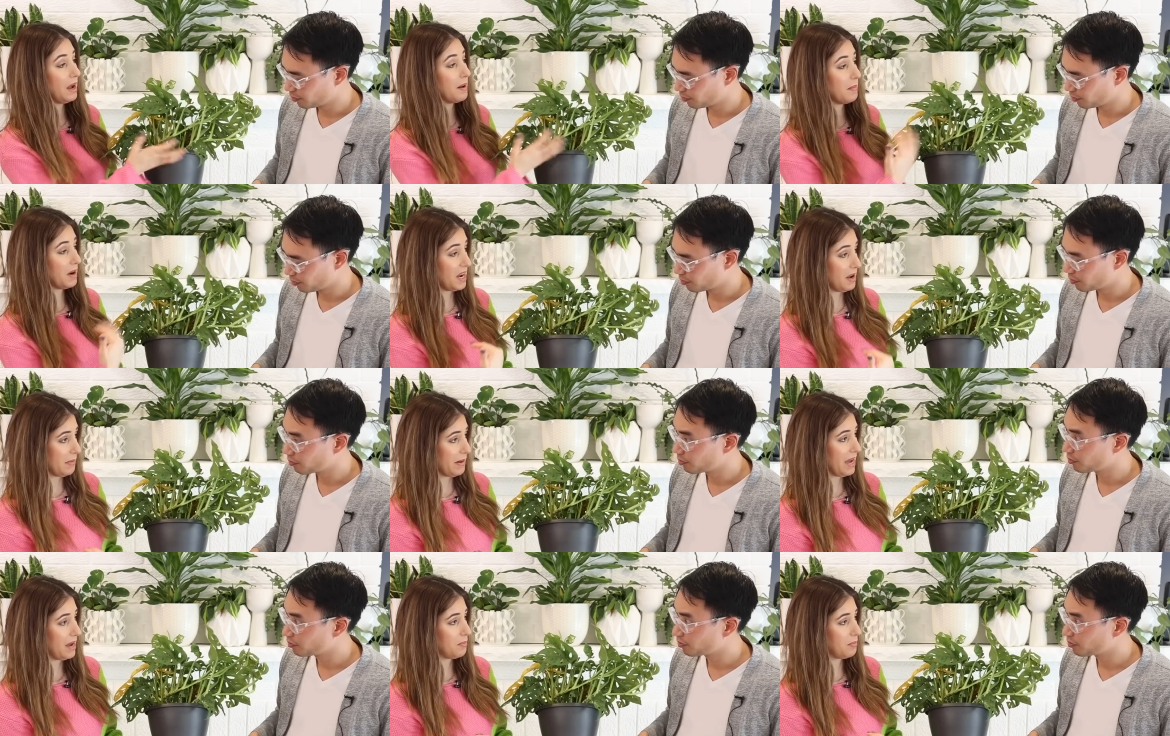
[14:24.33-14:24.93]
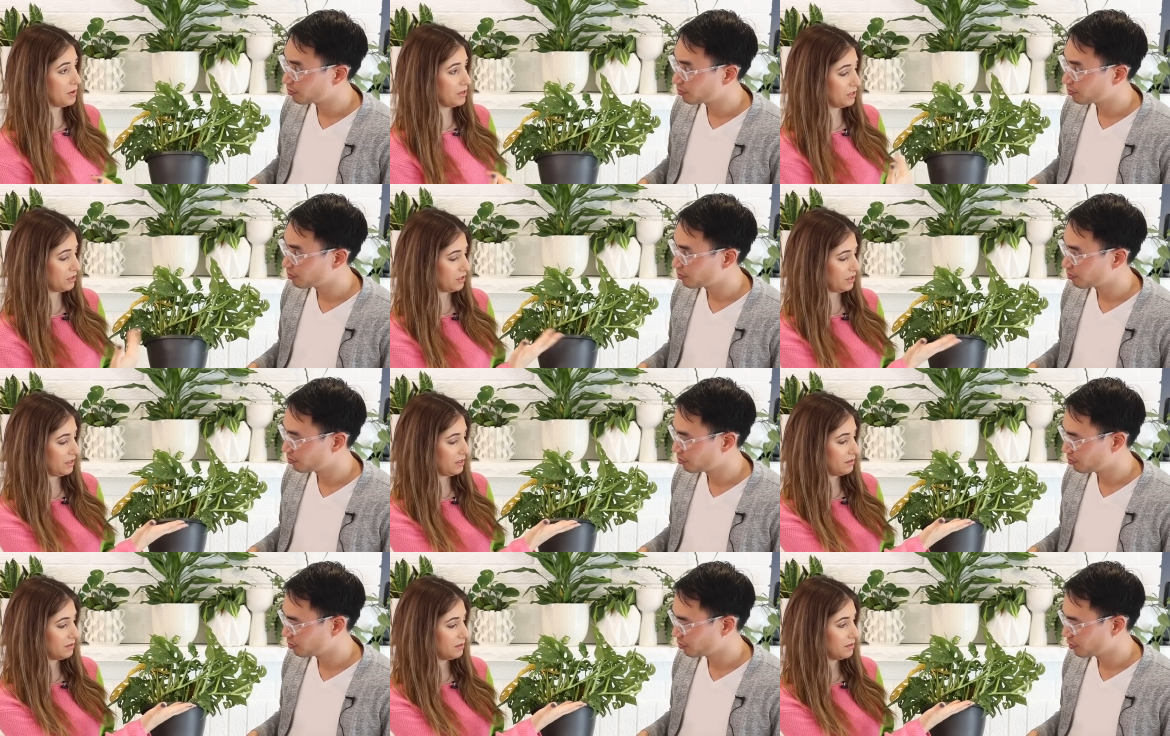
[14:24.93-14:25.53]
Speaker 1: I a bad person?
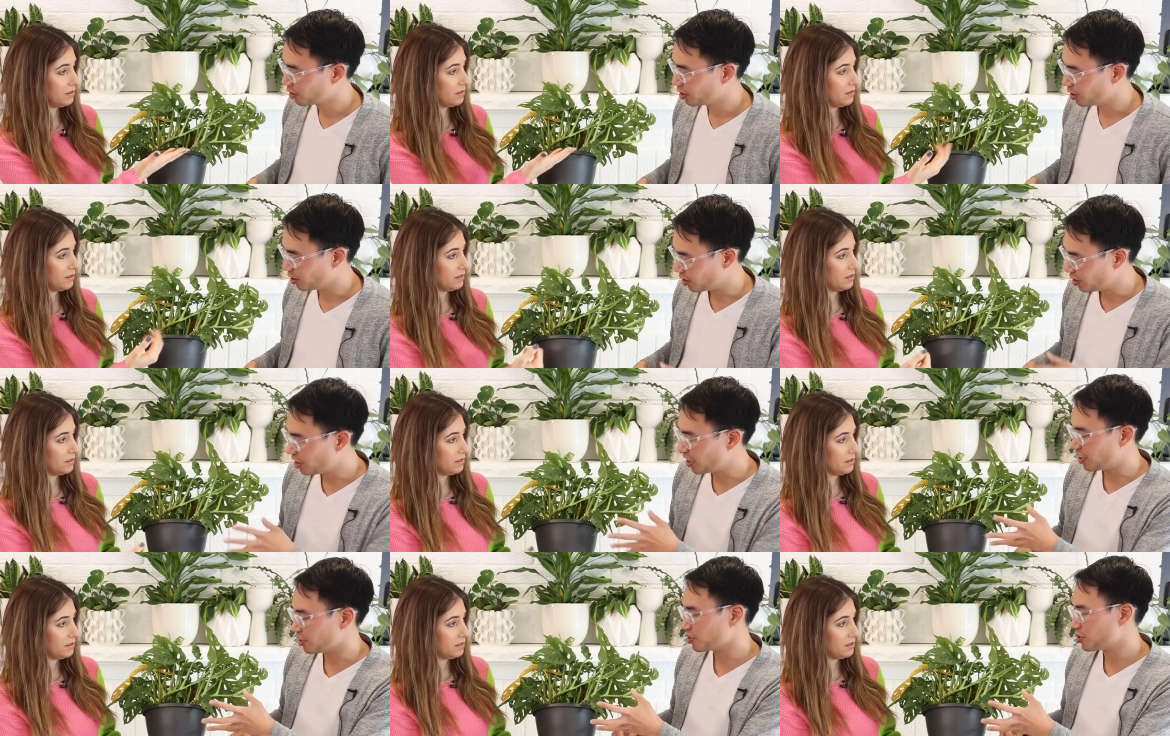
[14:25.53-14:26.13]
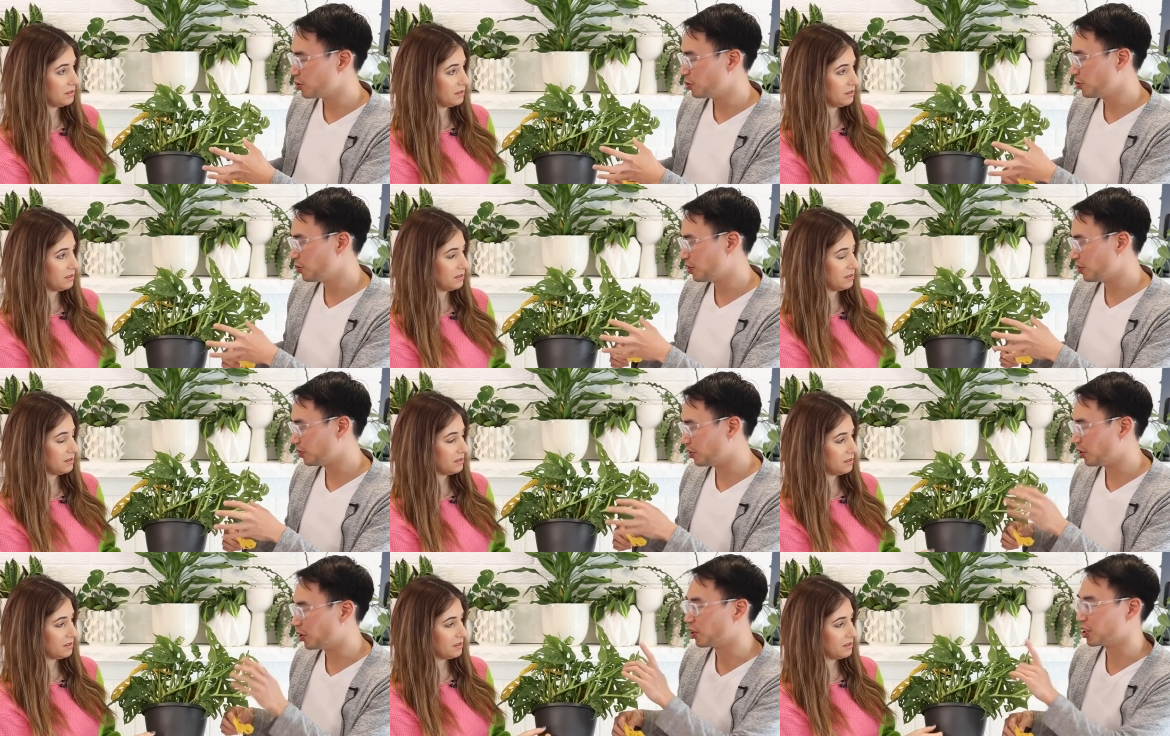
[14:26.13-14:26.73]
Speaker 2: Yeah, so,
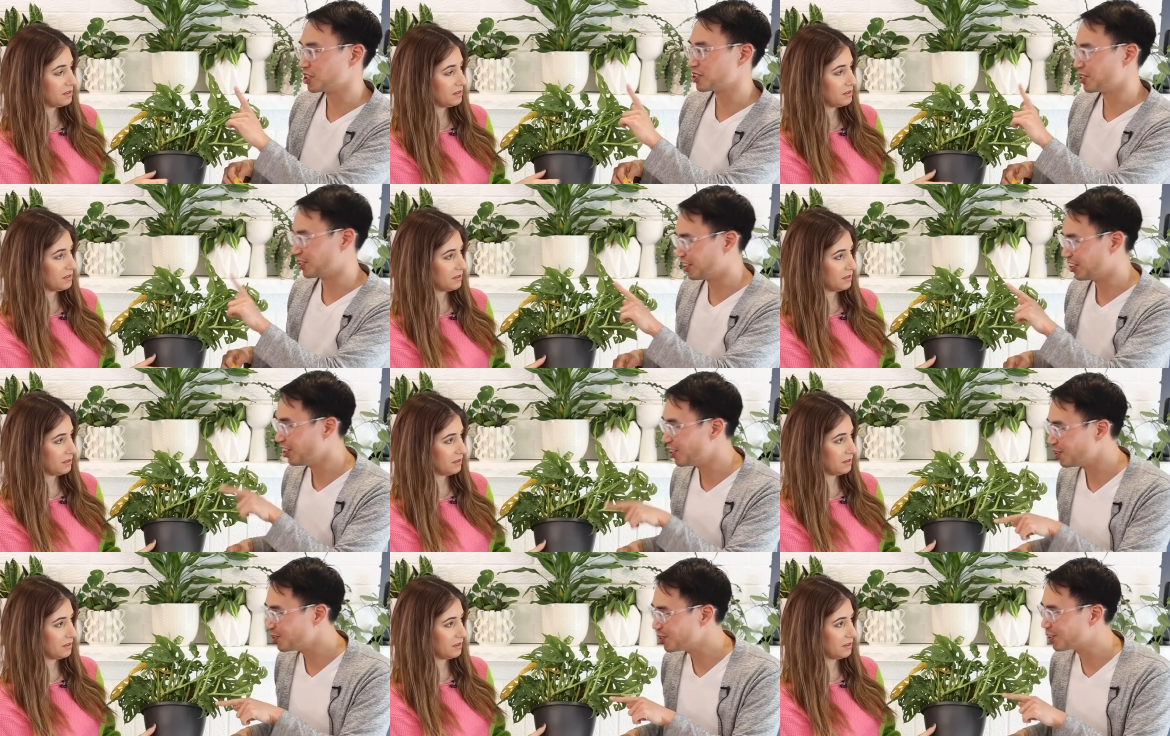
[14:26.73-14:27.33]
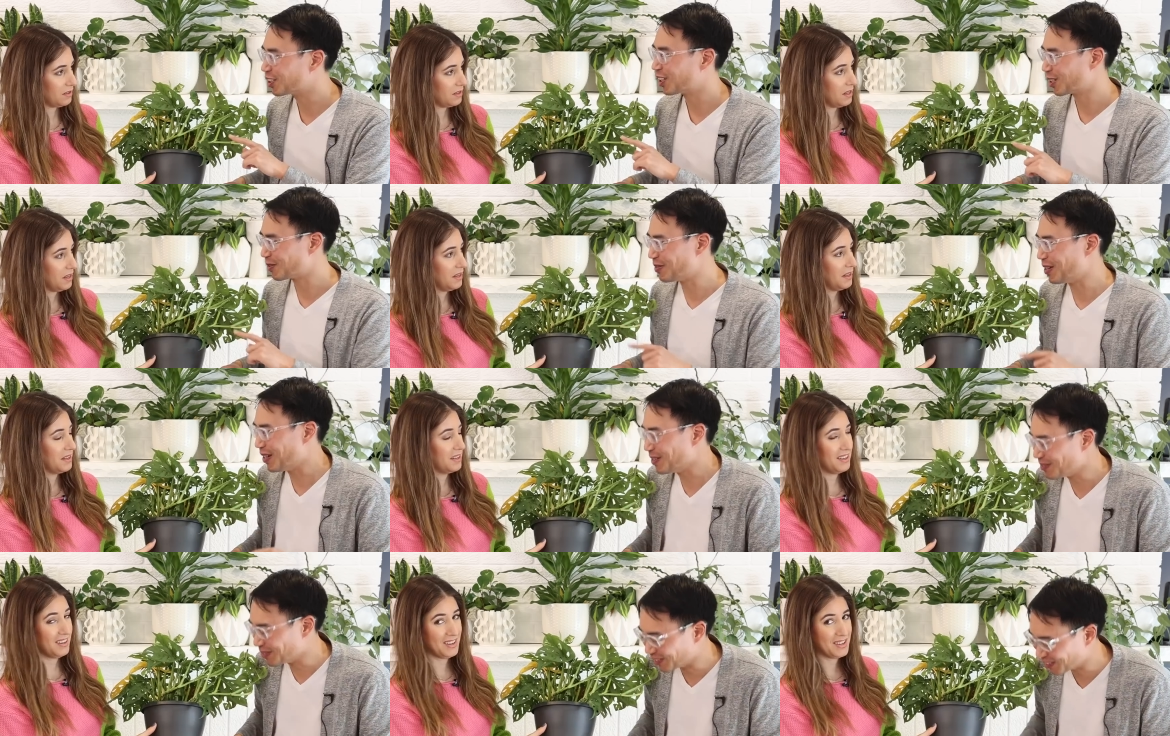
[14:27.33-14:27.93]
no, you're not a bad
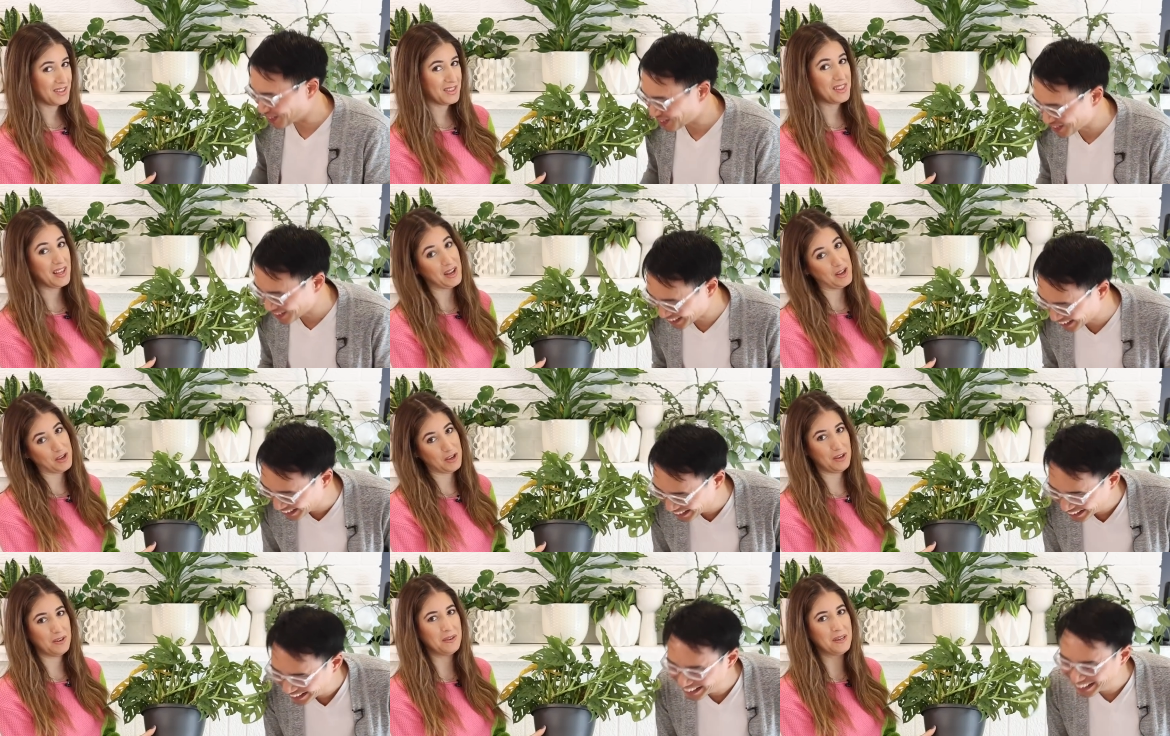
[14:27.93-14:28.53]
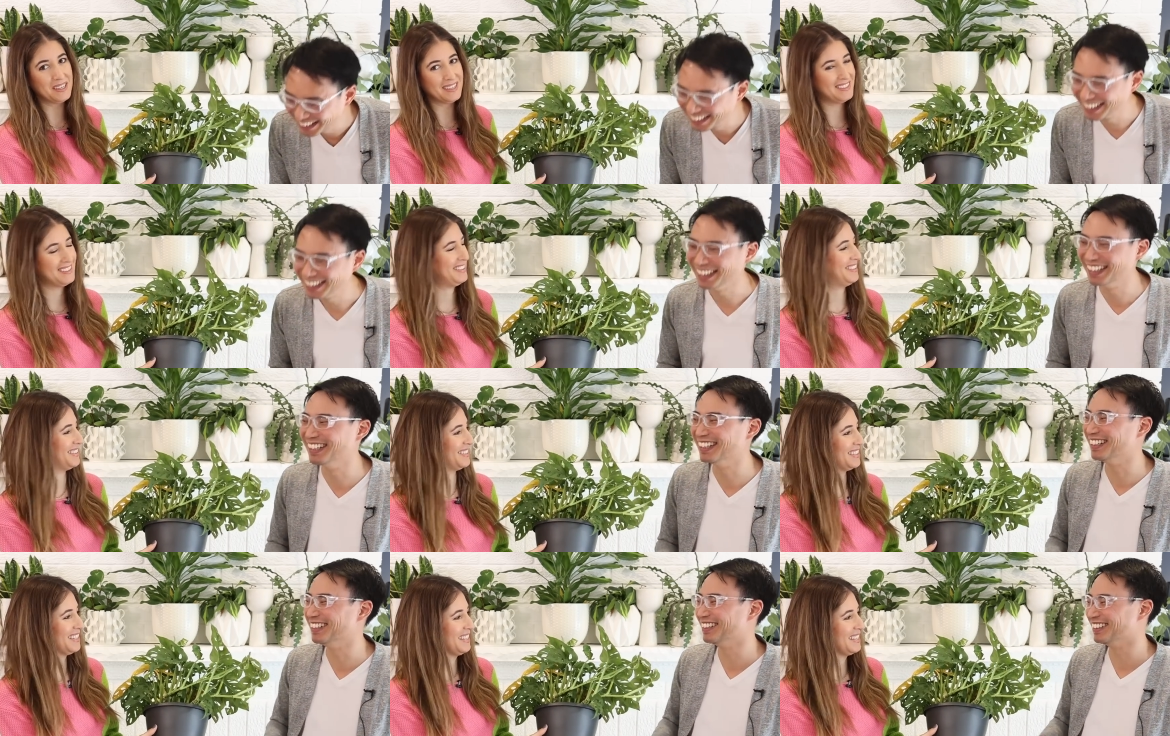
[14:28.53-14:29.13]
person.
Speaker 1: Thank you.
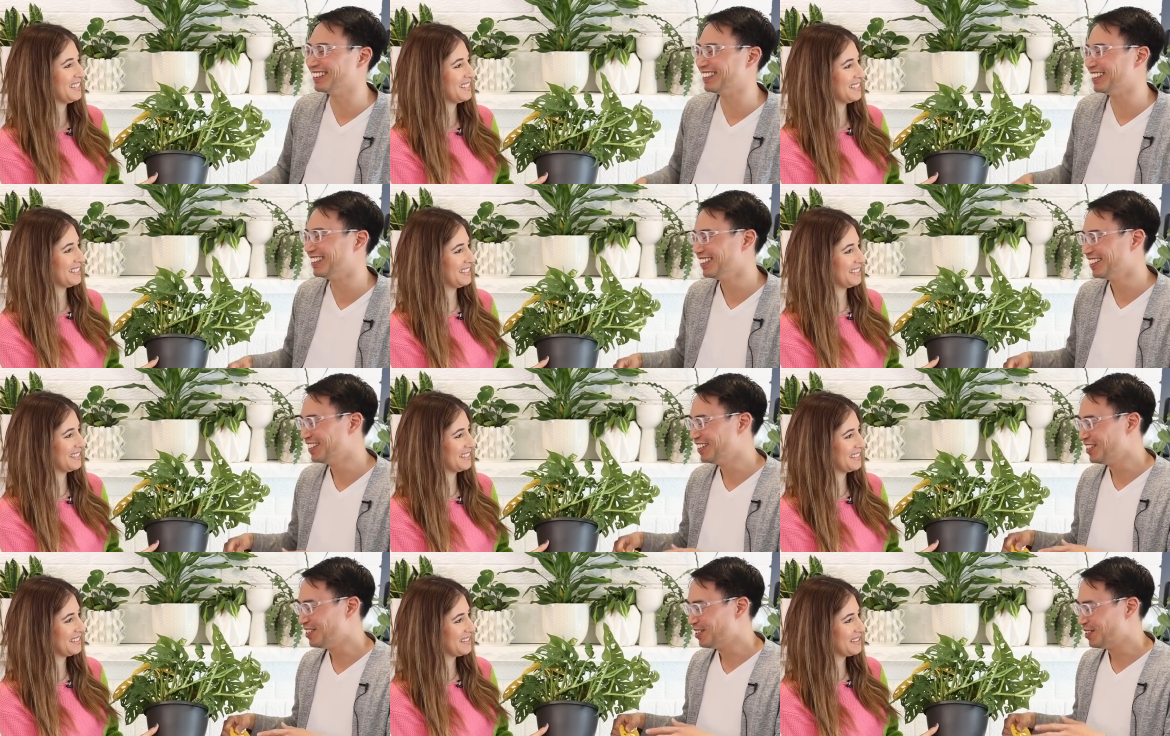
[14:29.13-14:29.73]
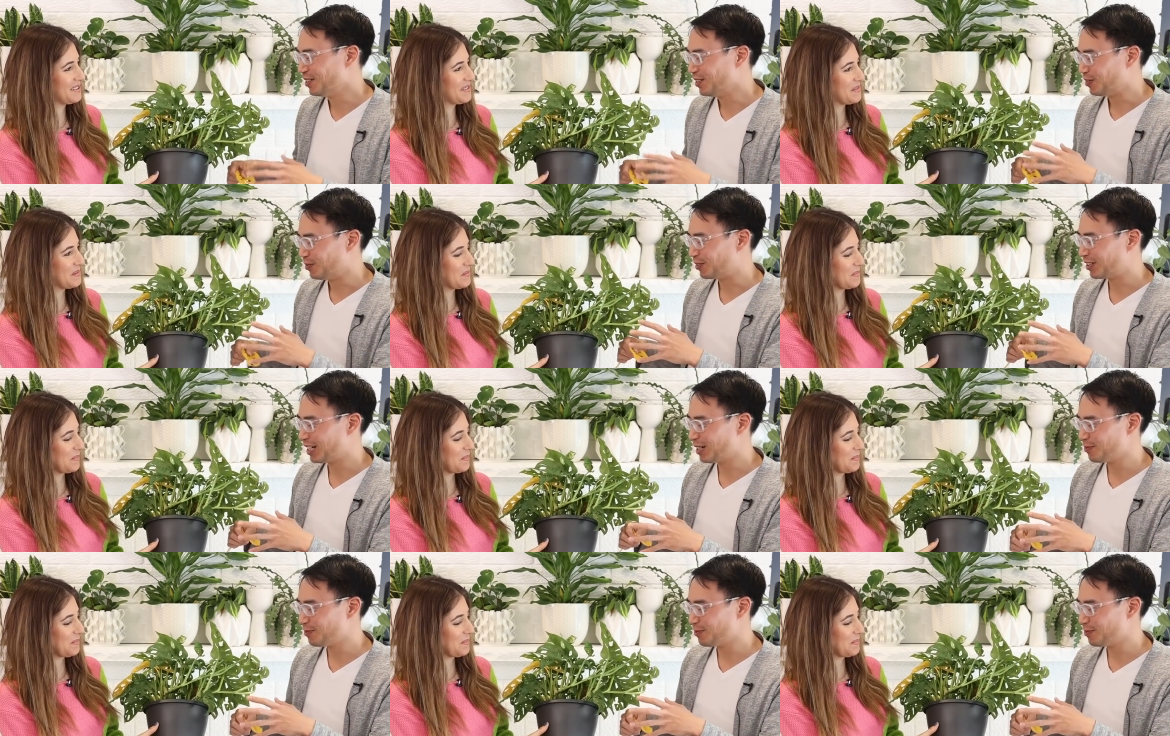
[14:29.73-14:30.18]
Speaker 2: What